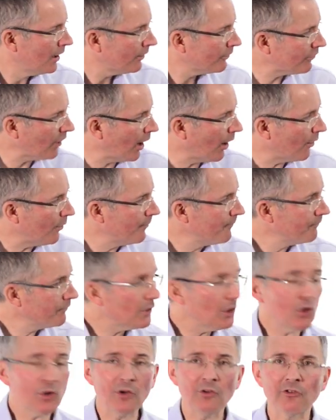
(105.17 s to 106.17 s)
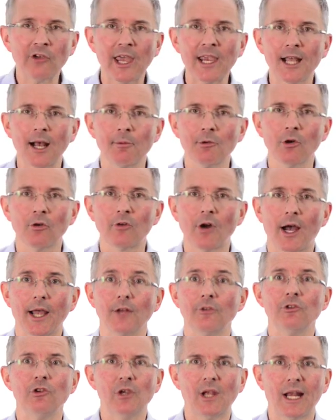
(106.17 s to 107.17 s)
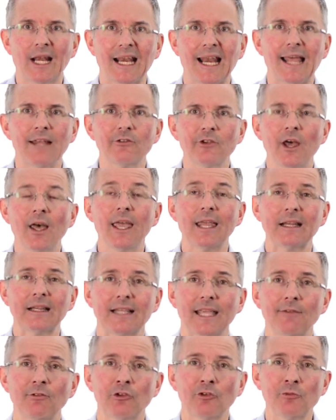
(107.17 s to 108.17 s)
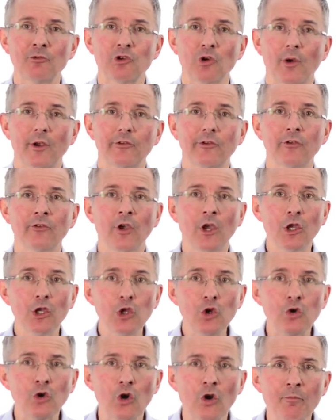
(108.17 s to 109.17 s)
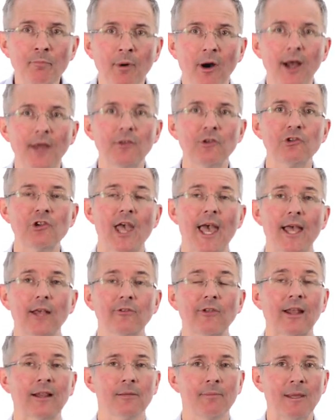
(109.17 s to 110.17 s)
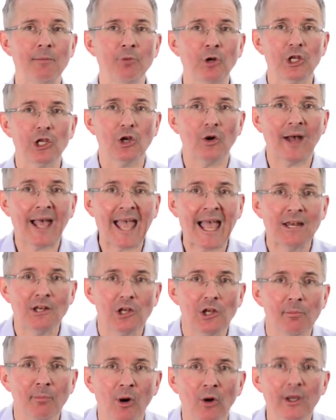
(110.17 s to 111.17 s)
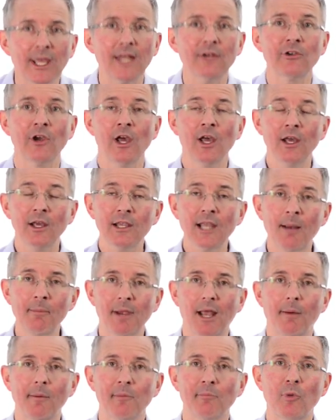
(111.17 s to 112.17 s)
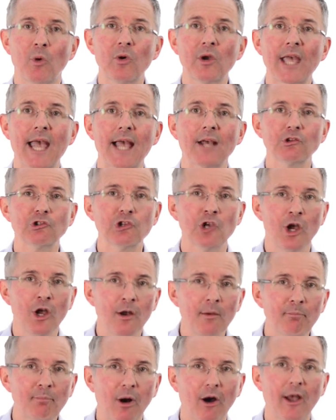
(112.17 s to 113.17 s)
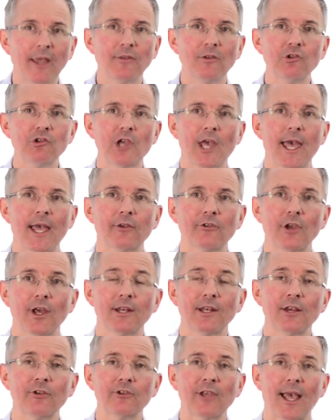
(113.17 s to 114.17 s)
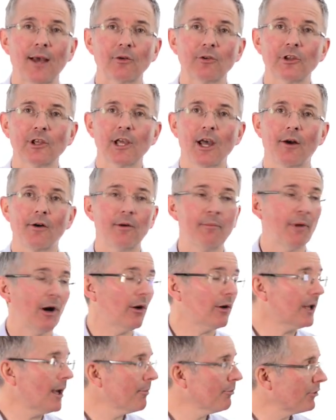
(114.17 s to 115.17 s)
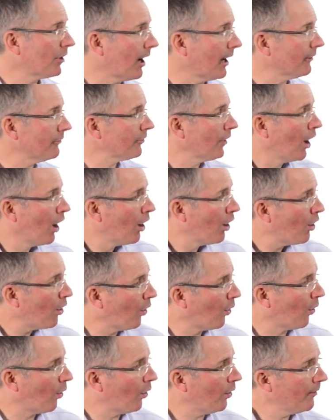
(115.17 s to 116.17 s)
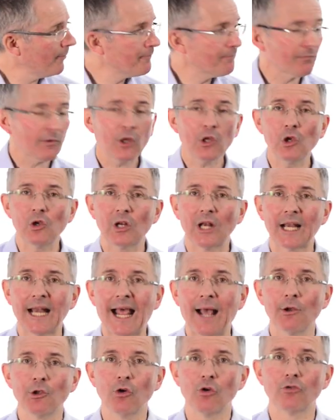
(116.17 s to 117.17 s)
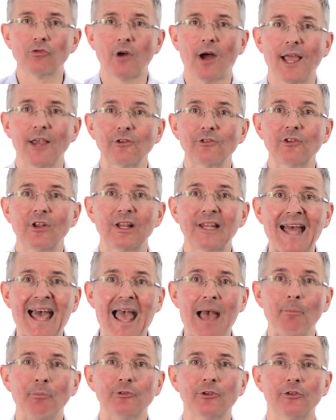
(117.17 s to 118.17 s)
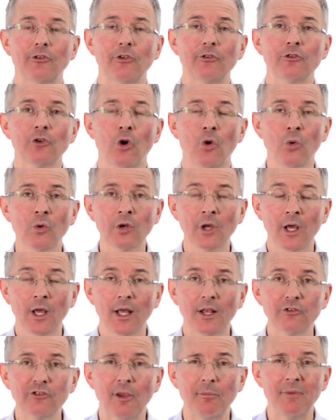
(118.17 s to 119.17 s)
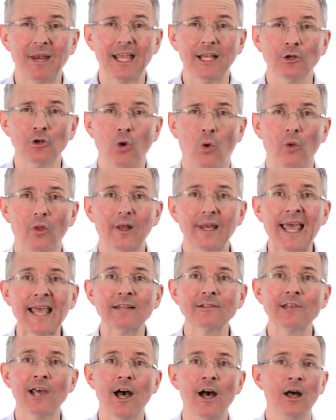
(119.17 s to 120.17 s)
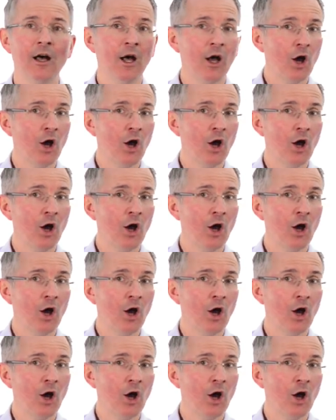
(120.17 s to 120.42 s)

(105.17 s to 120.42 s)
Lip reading: So you can take up your rights. You get a letter, it'll give you some choices. You could buy the shares. That'll mean putting your hand in your pocket, coming up with more cash, buying the shares at a discount to the current market price. Or you could allow your rights to lapse, as it's called, and simply ignore the letter.